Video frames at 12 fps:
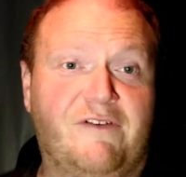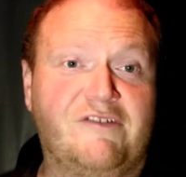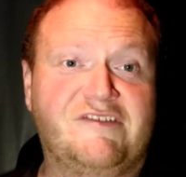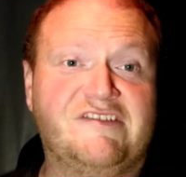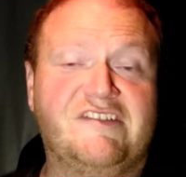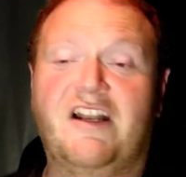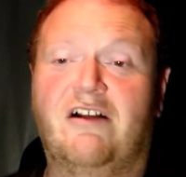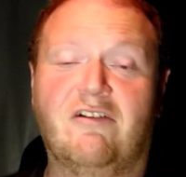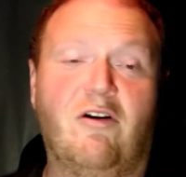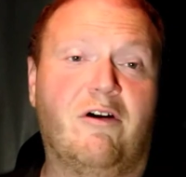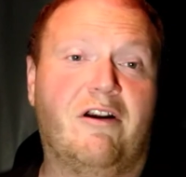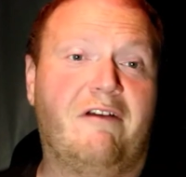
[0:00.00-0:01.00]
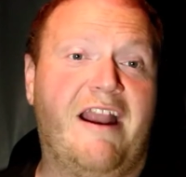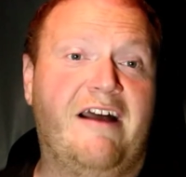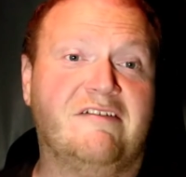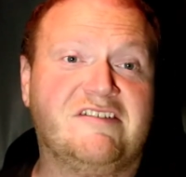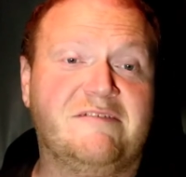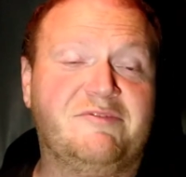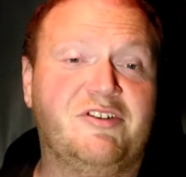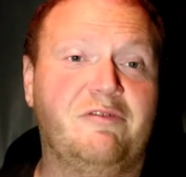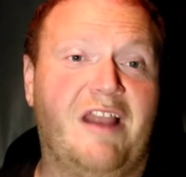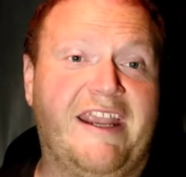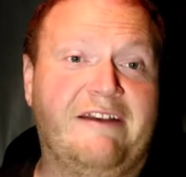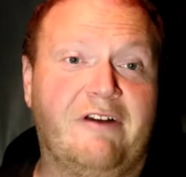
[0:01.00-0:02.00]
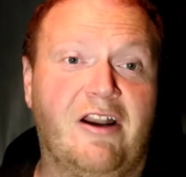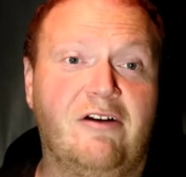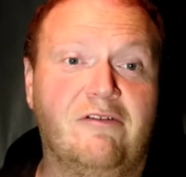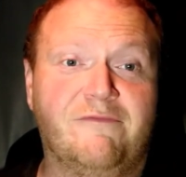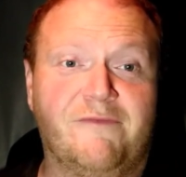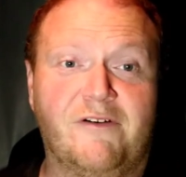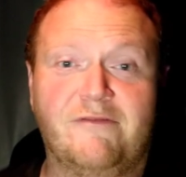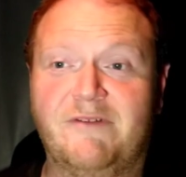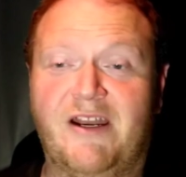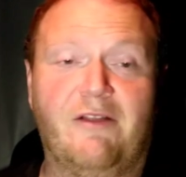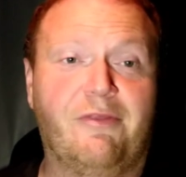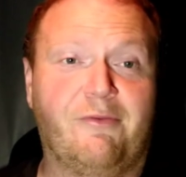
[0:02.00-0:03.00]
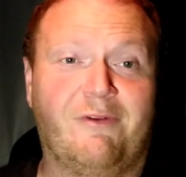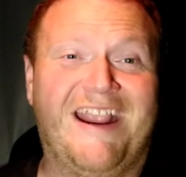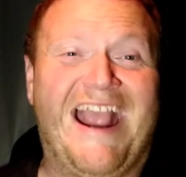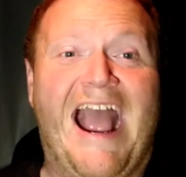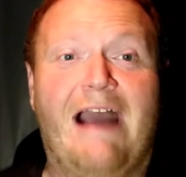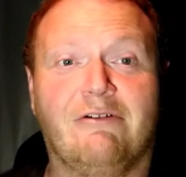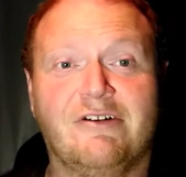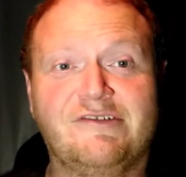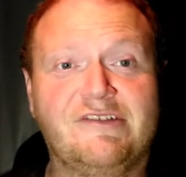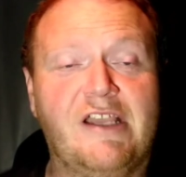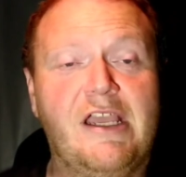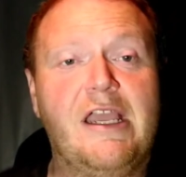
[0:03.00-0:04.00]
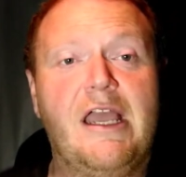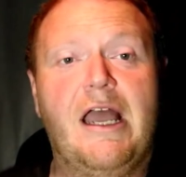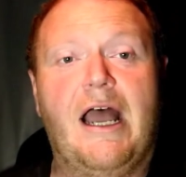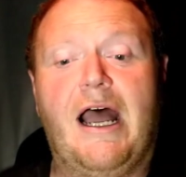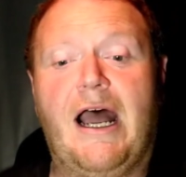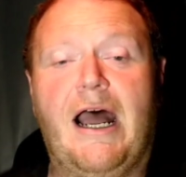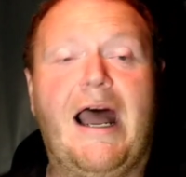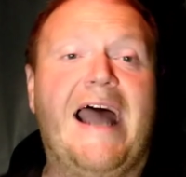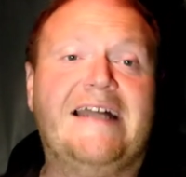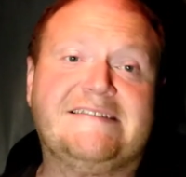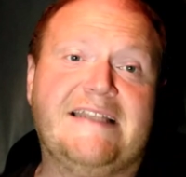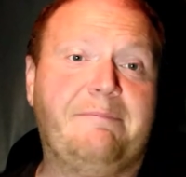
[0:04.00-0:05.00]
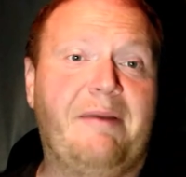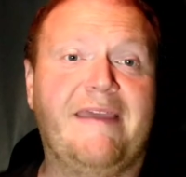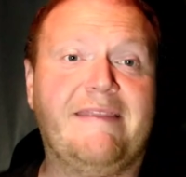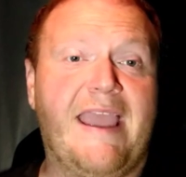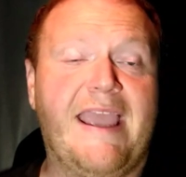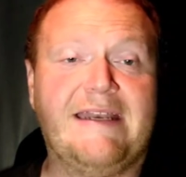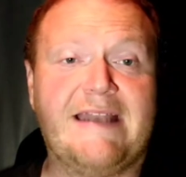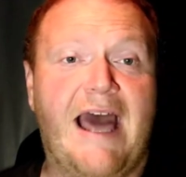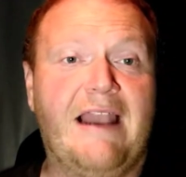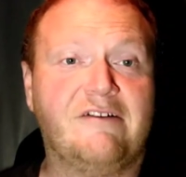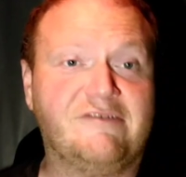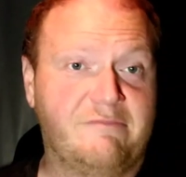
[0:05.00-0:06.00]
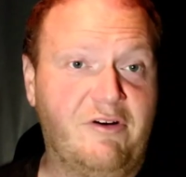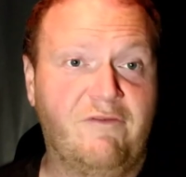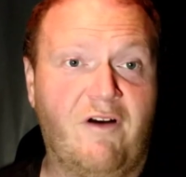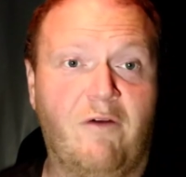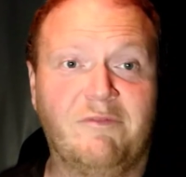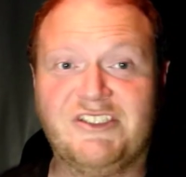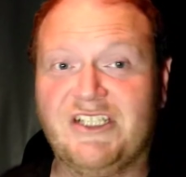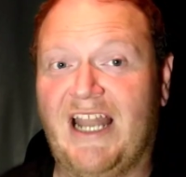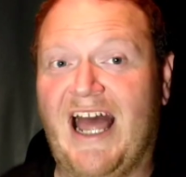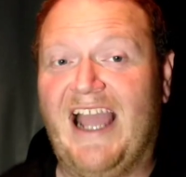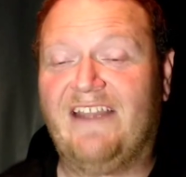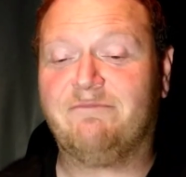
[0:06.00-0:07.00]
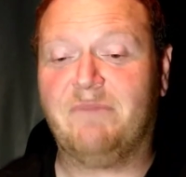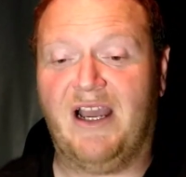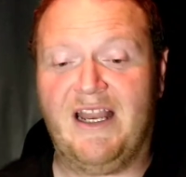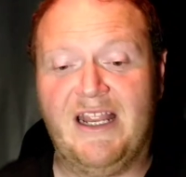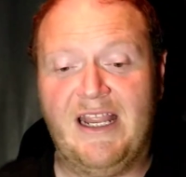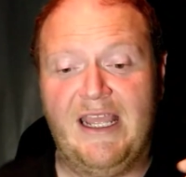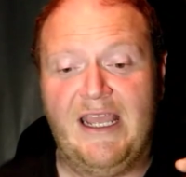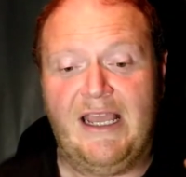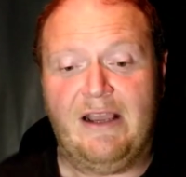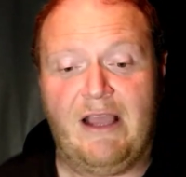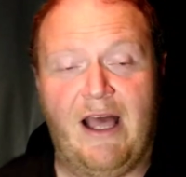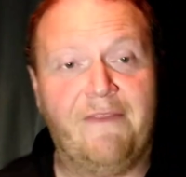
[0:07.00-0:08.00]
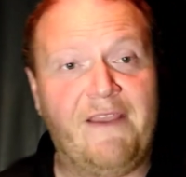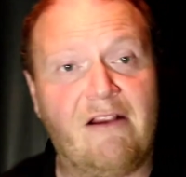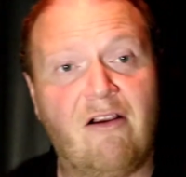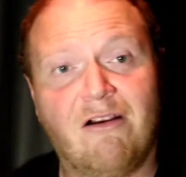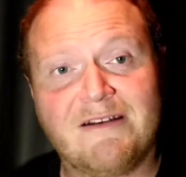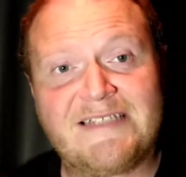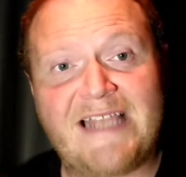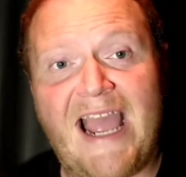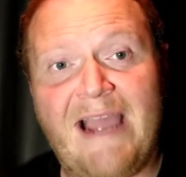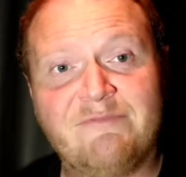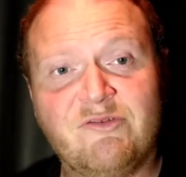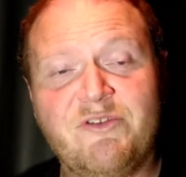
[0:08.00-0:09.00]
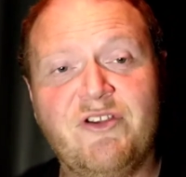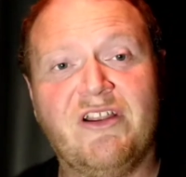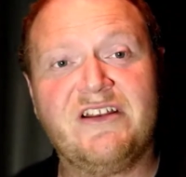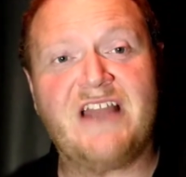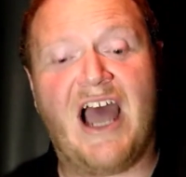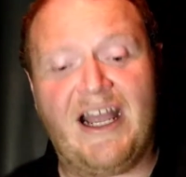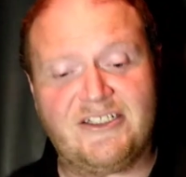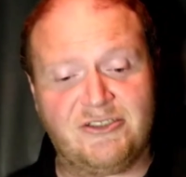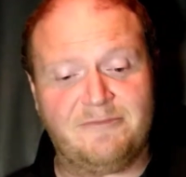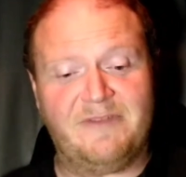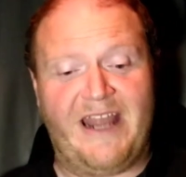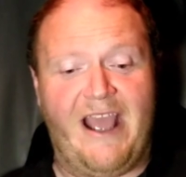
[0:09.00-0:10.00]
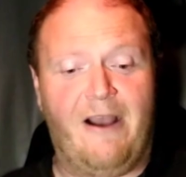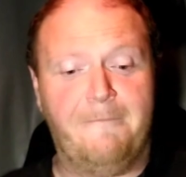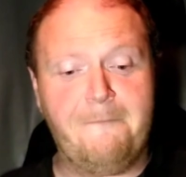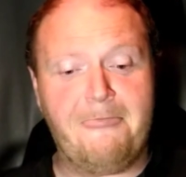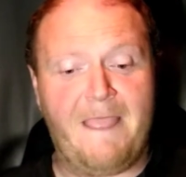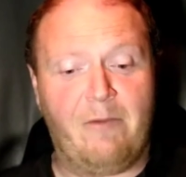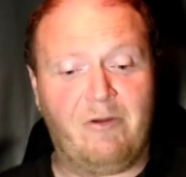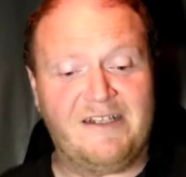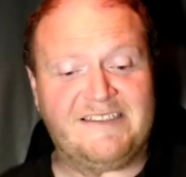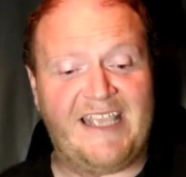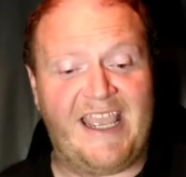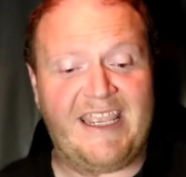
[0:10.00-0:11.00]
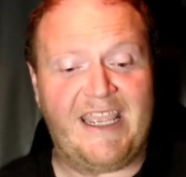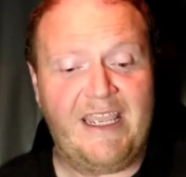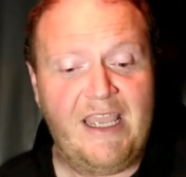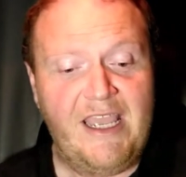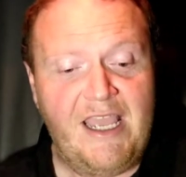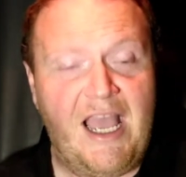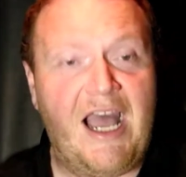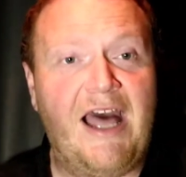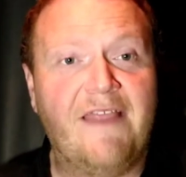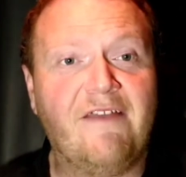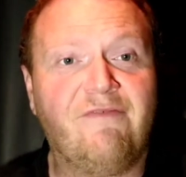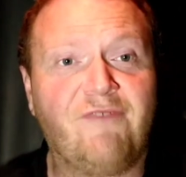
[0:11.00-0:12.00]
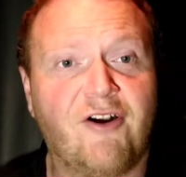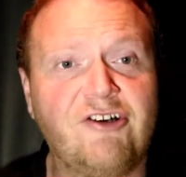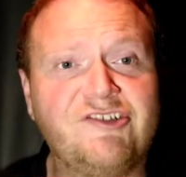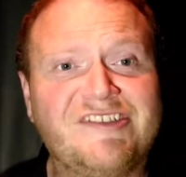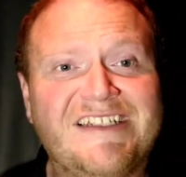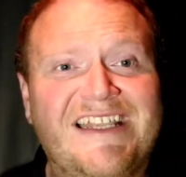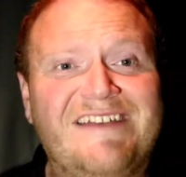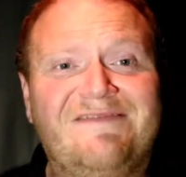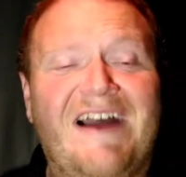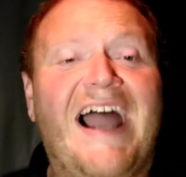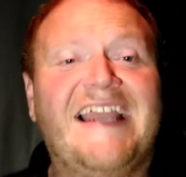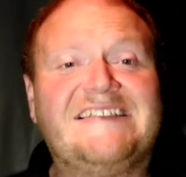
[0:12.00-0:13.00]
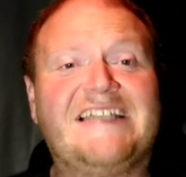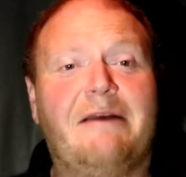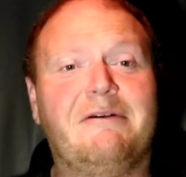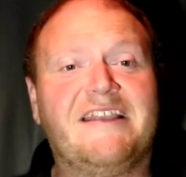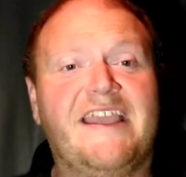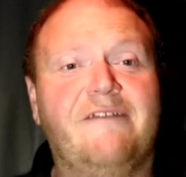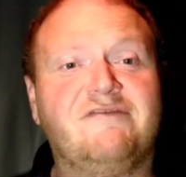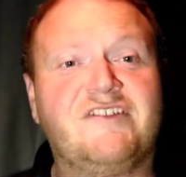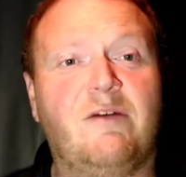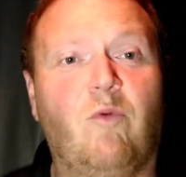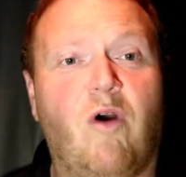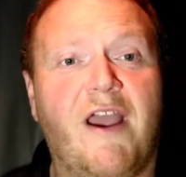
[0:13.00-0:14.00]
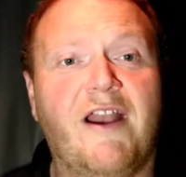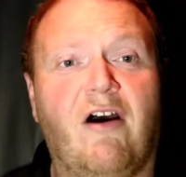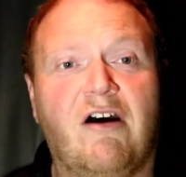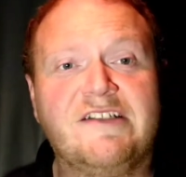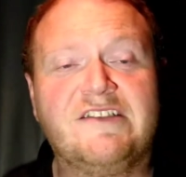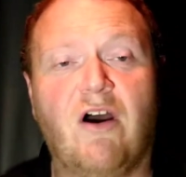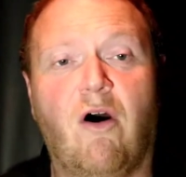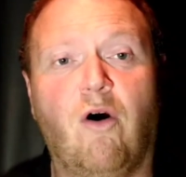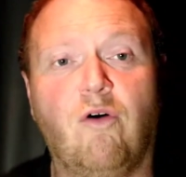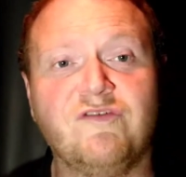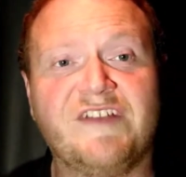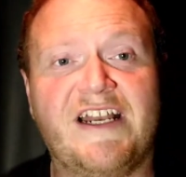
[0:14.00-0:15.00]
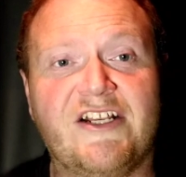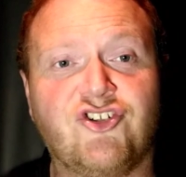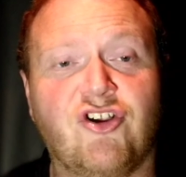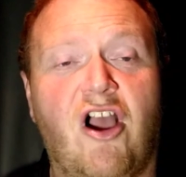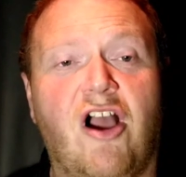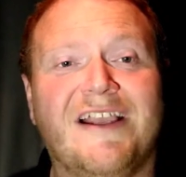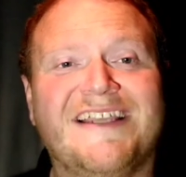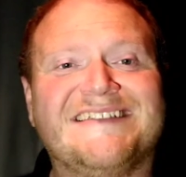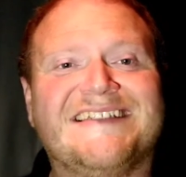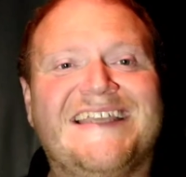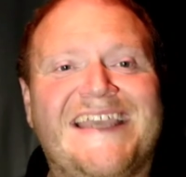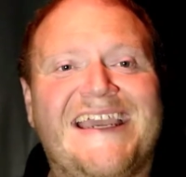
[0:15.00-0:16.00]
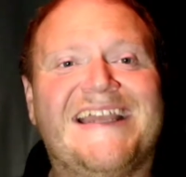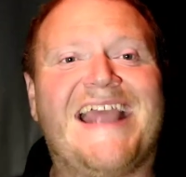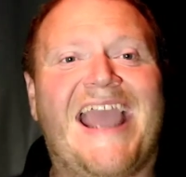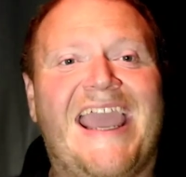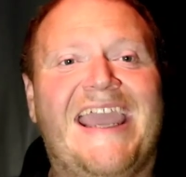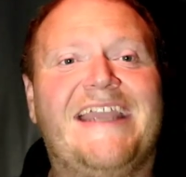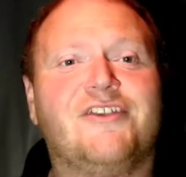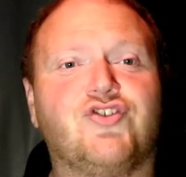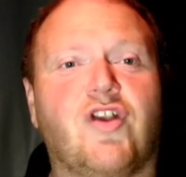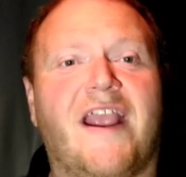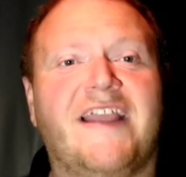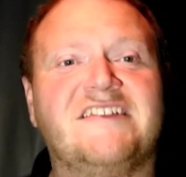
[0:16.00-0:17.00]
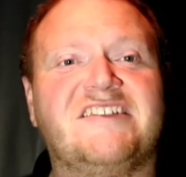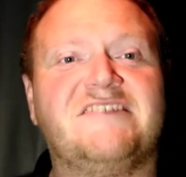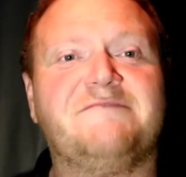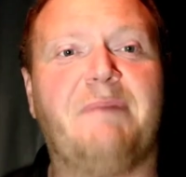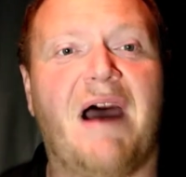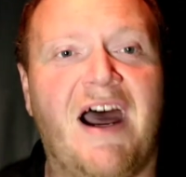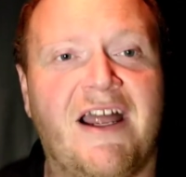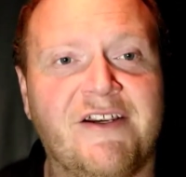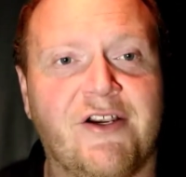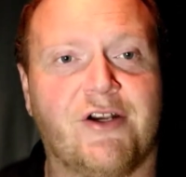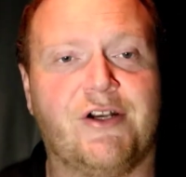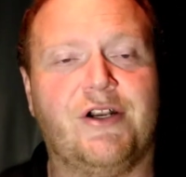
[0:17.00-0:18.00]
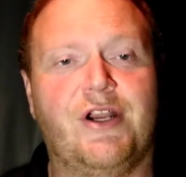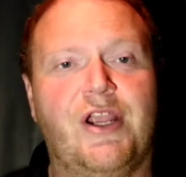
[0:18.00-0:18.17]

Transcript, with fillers: versus you know going around some two lane road for you know three hours uh, i say pay the eight dollars and move on with your life but uh, there are times when you can dodge them now i want to tell you uh, the first advice i would give someone on tolls in a truck is get a transponder